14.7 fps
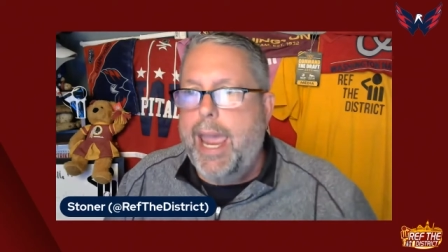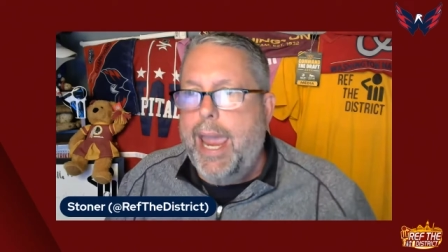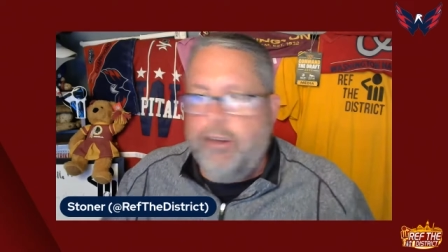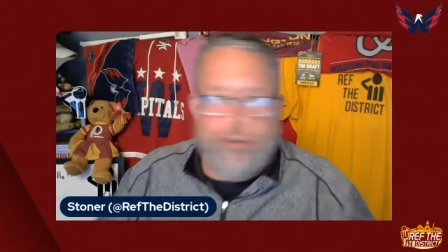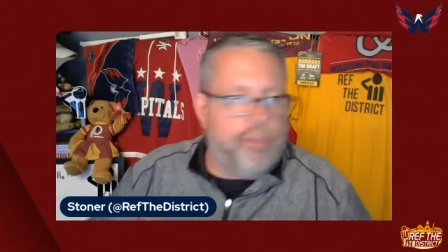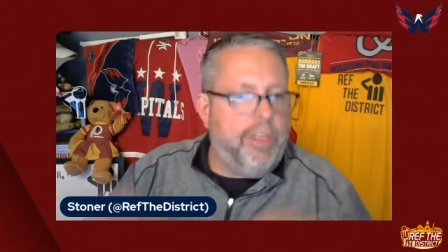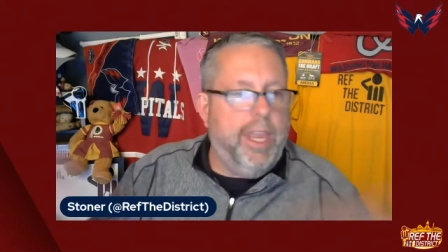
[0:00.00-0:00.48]

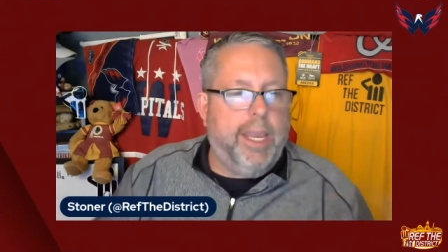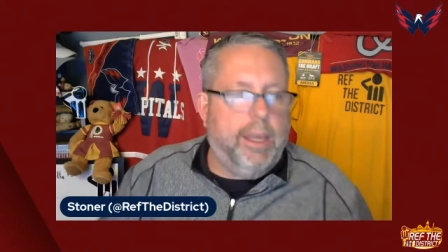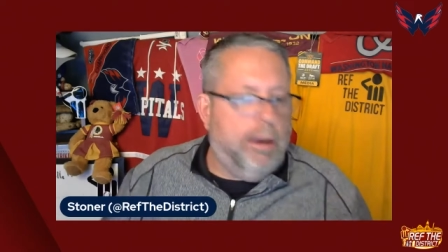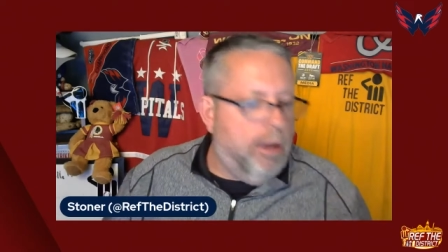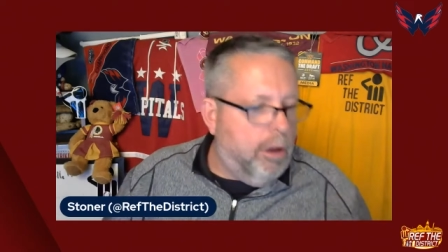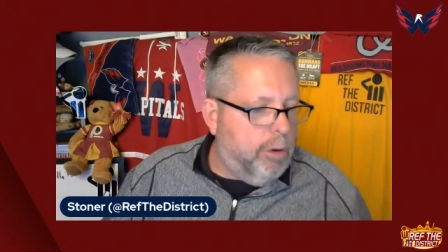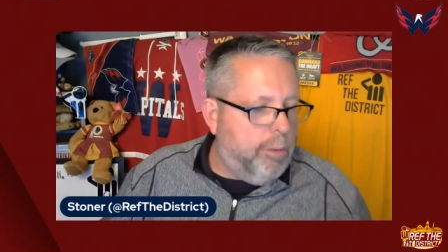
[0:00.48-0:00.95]
And you're
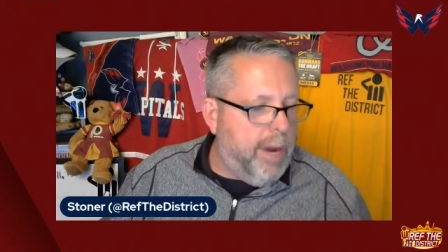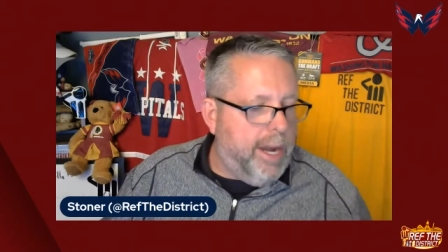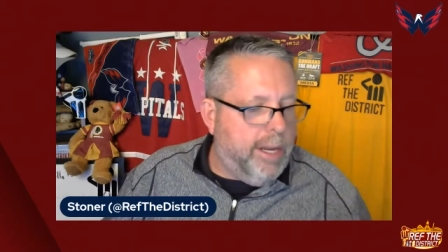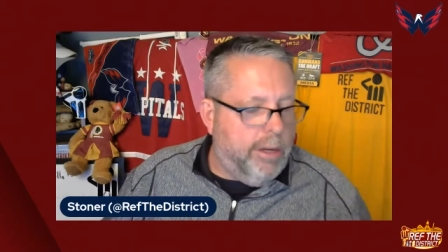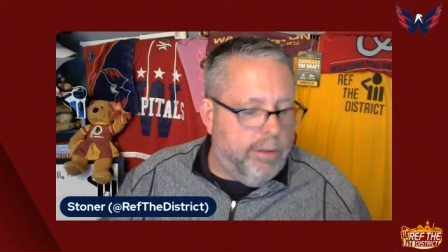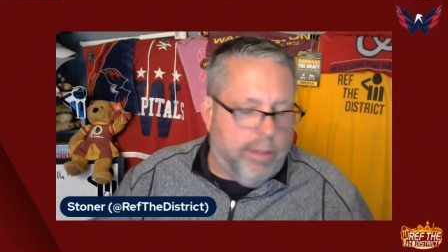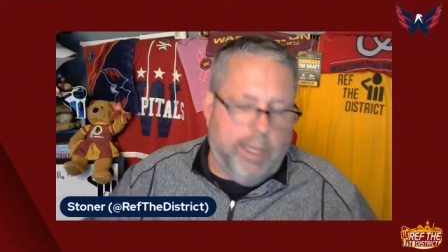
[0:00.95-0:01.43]
thinking
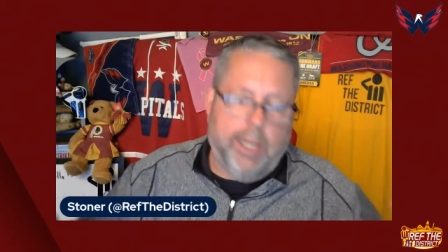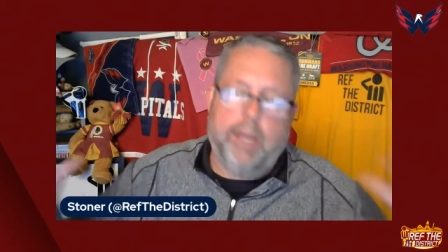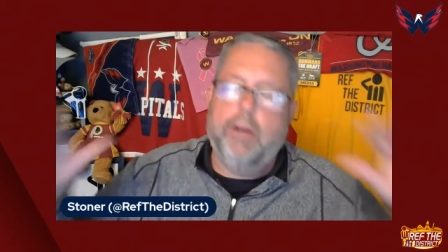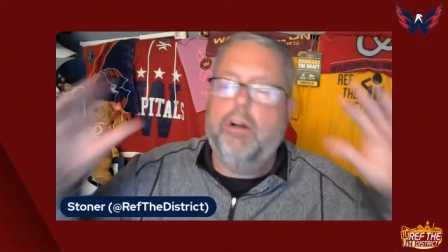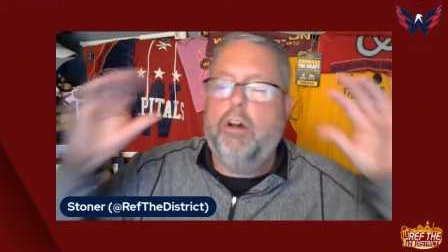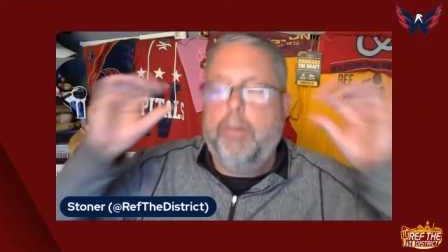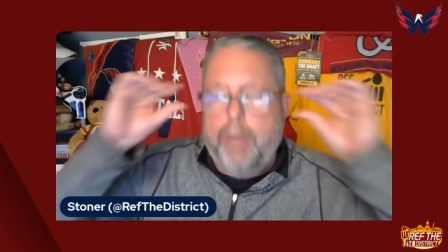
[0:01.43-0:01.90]
already,
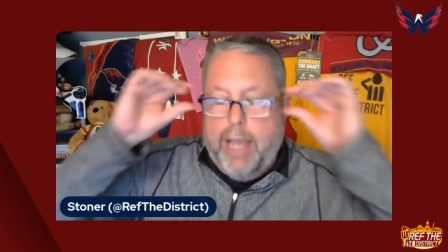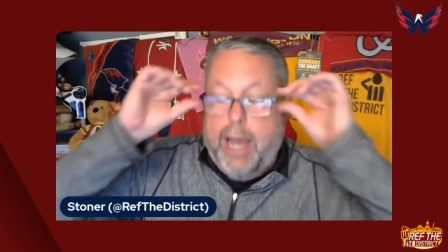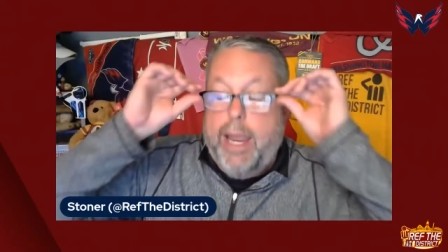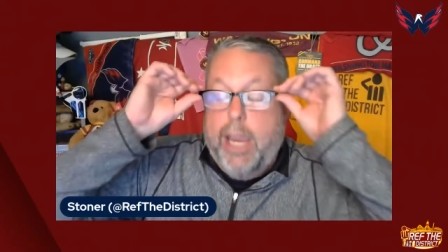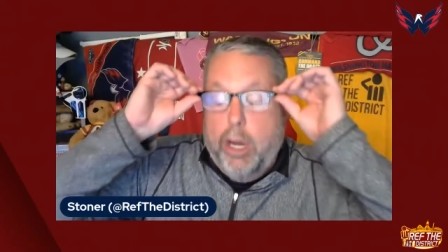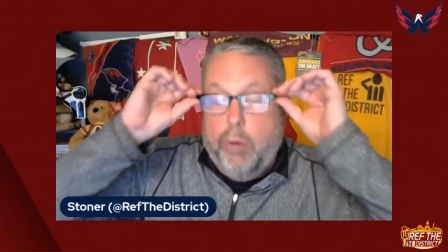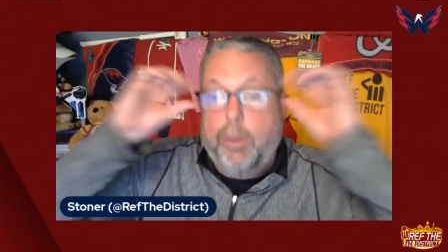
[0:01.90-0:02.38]
oh my God,
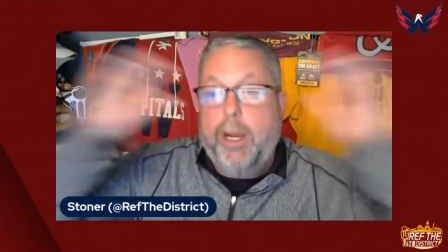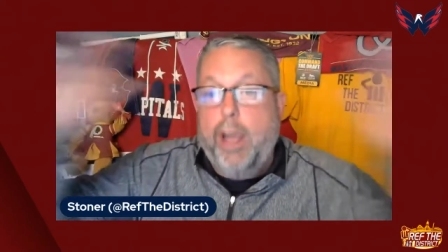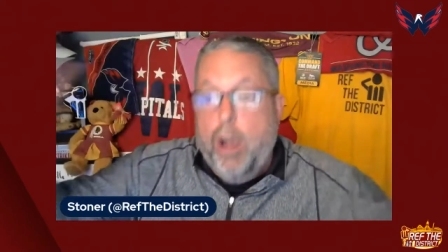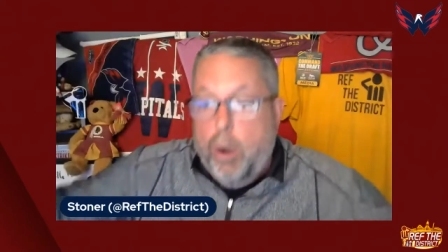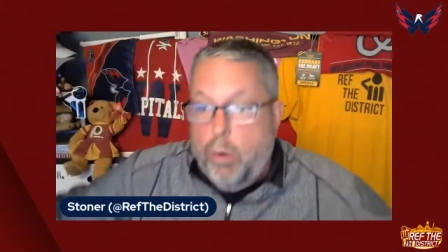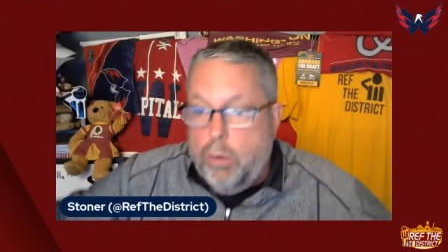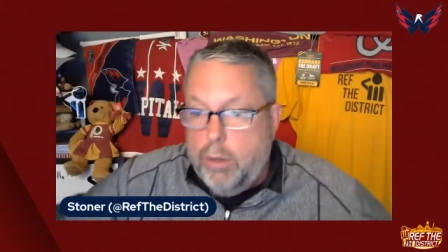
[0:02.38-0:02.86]
here we
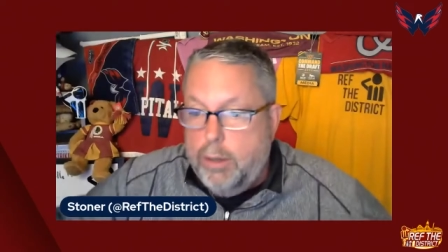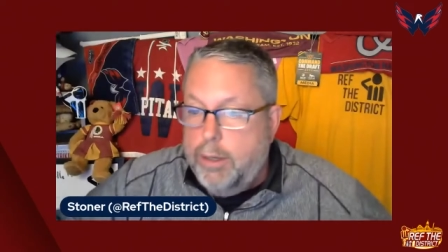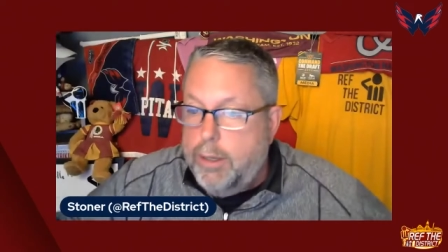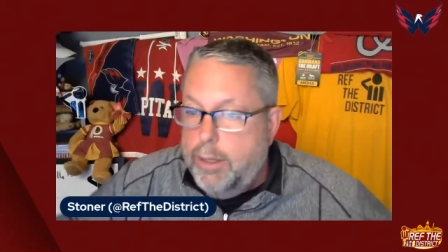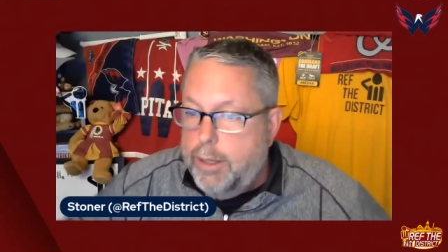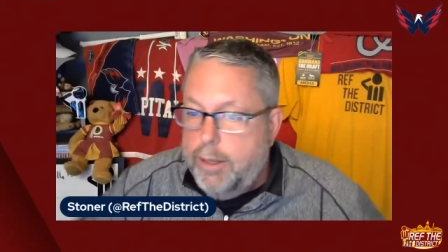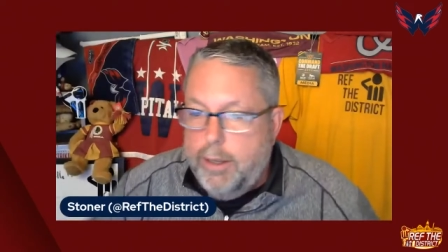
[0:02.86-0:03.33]
go.
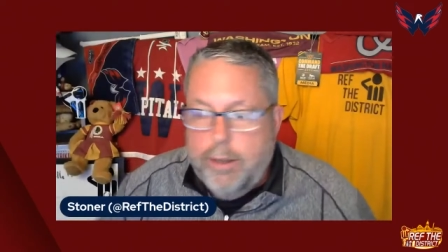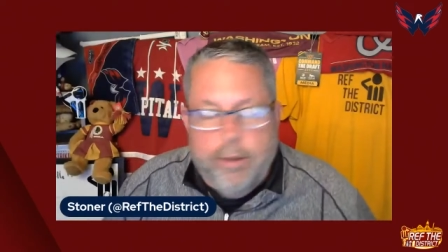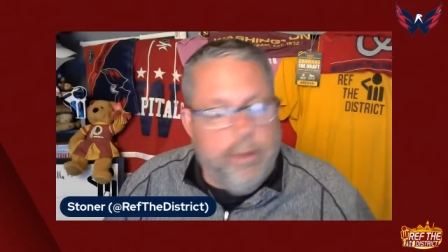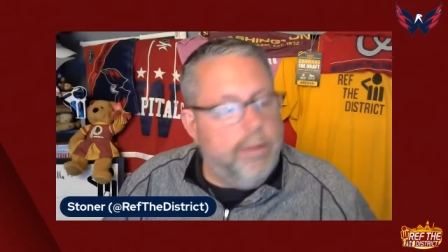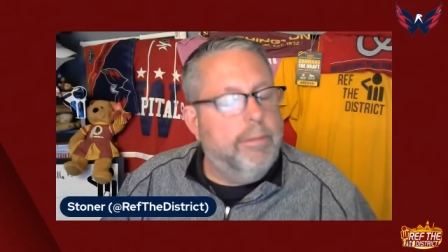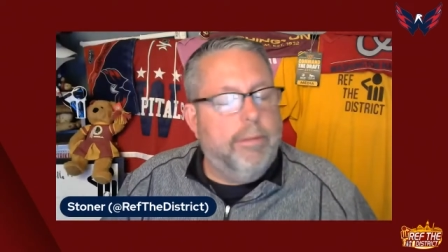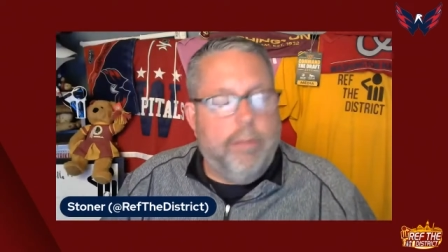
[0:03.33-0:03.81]

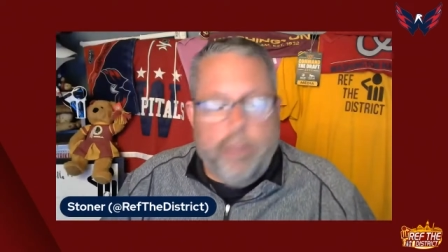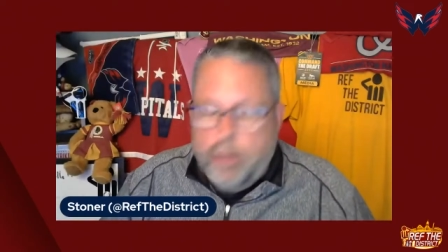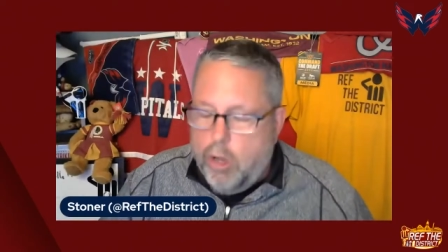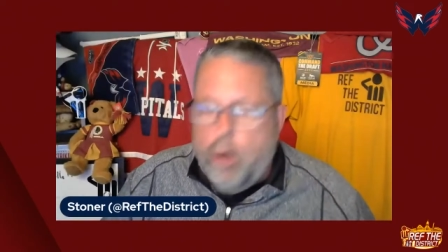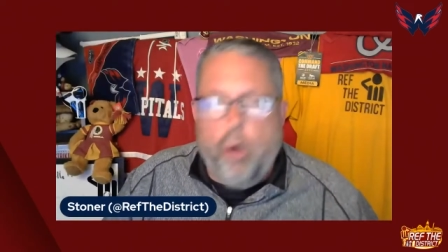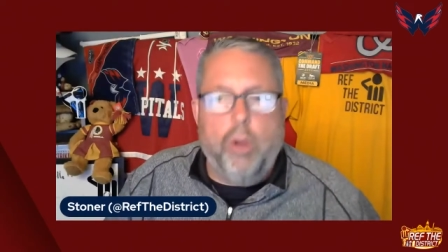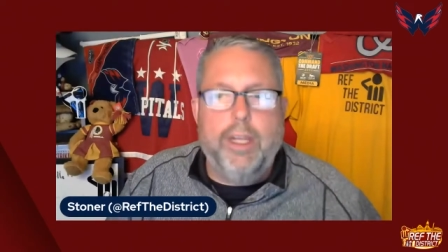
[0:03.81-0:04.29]
The
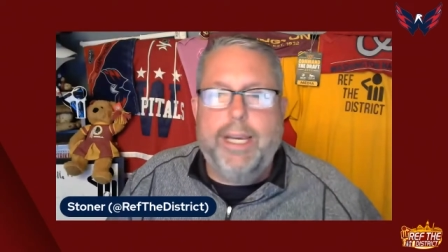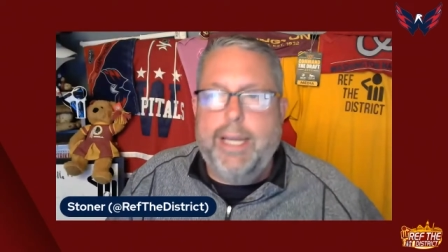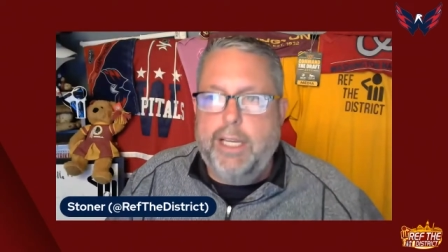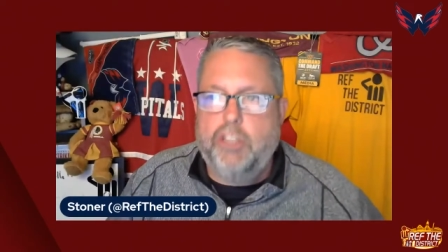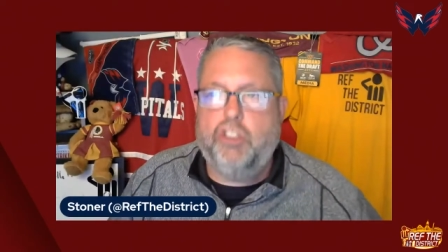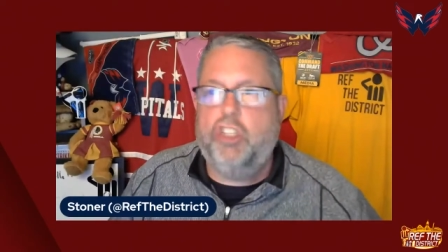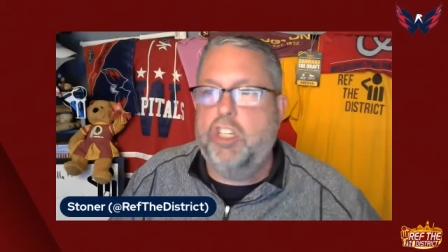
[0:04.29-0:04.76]
goalie
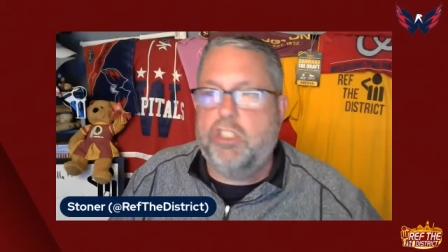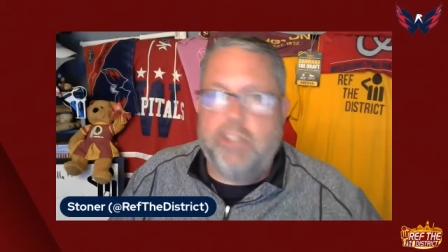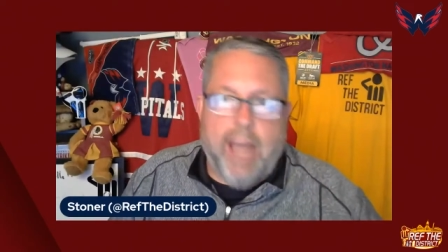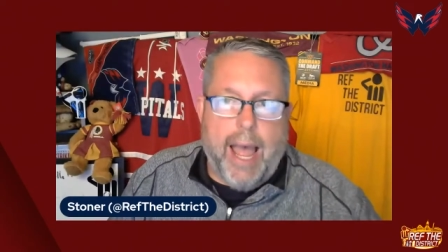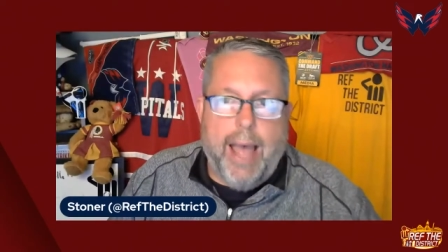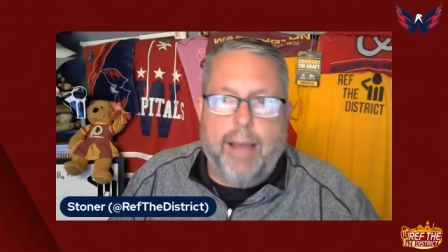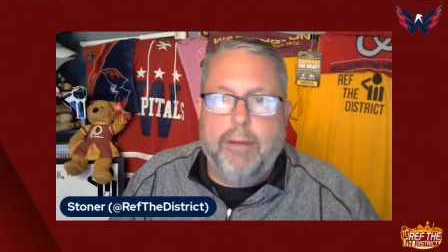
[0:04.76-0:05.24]
is just
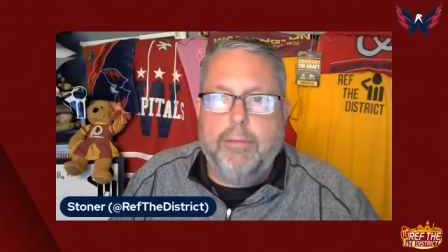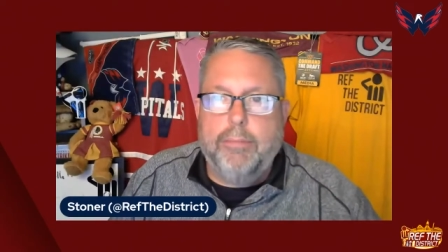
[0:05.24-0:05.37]
not